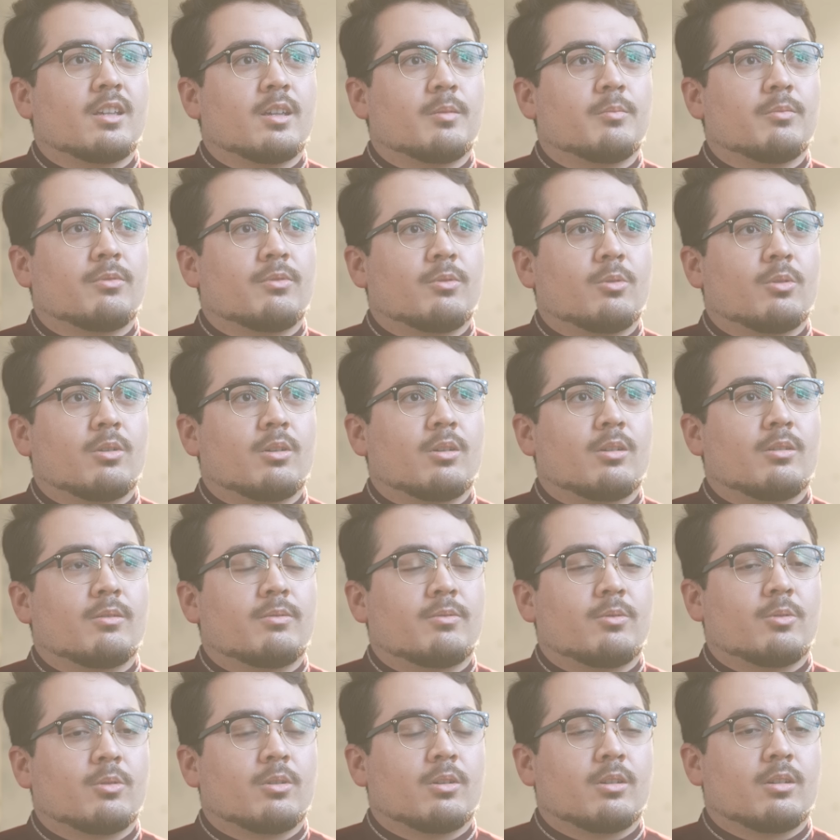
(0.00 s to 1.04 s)
him for,
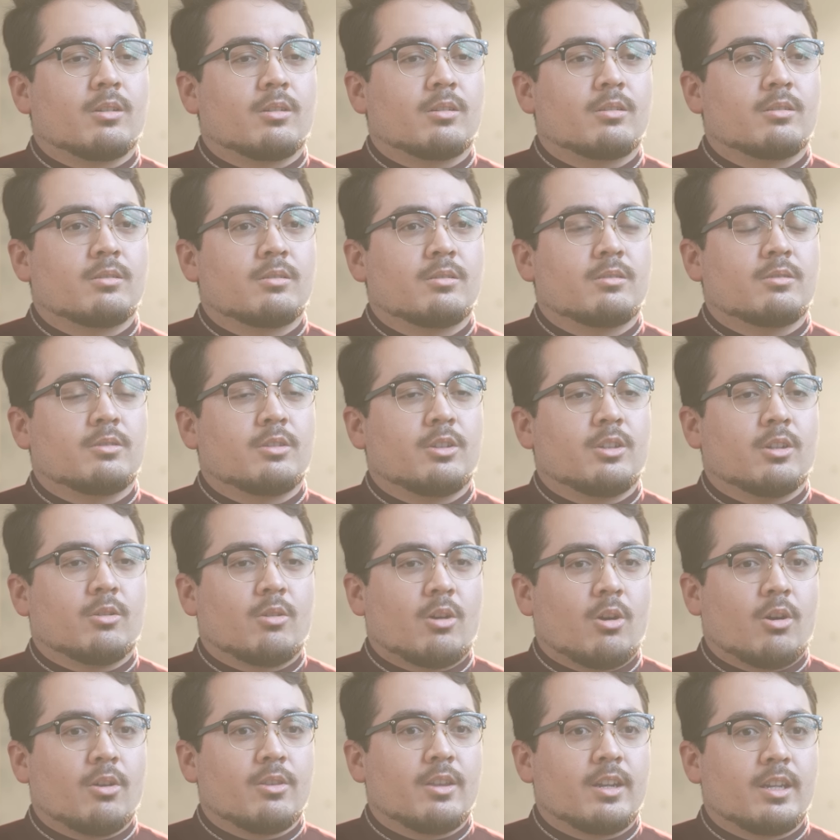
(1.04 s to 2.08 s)
for, you know,
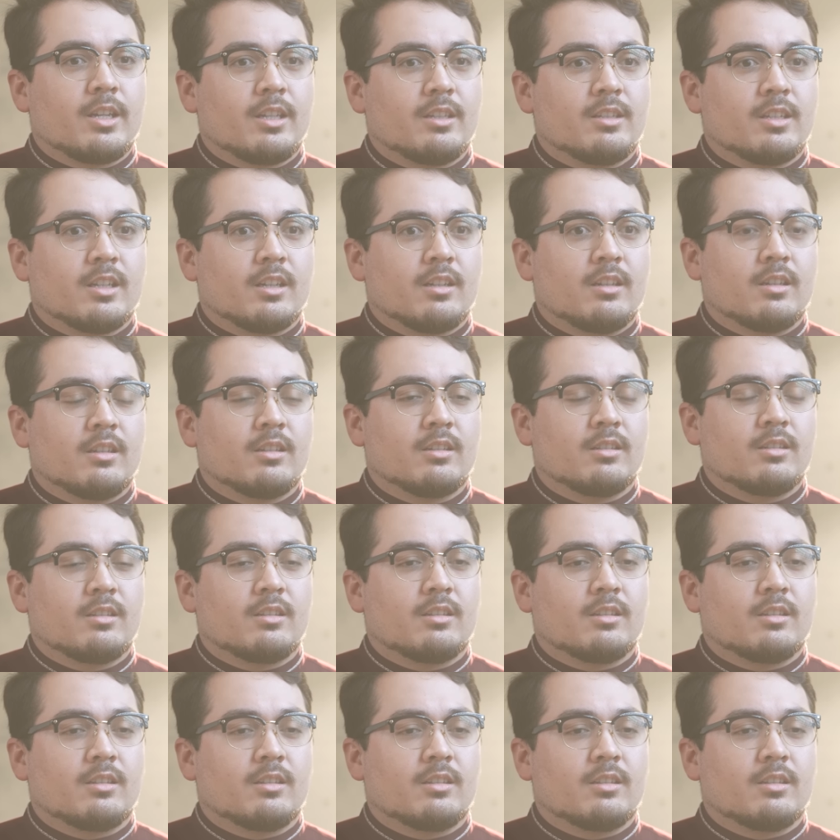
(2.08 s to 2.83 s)
all that he did